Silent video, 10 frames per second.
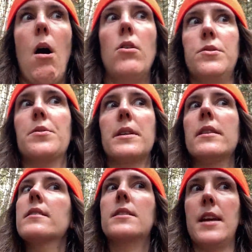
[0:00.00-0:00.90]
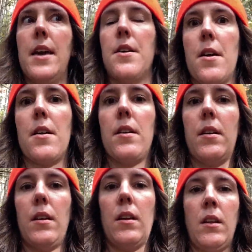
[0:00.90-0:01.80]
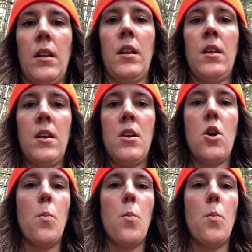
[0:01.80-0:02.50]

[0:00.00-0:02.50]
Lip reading: doing this together. No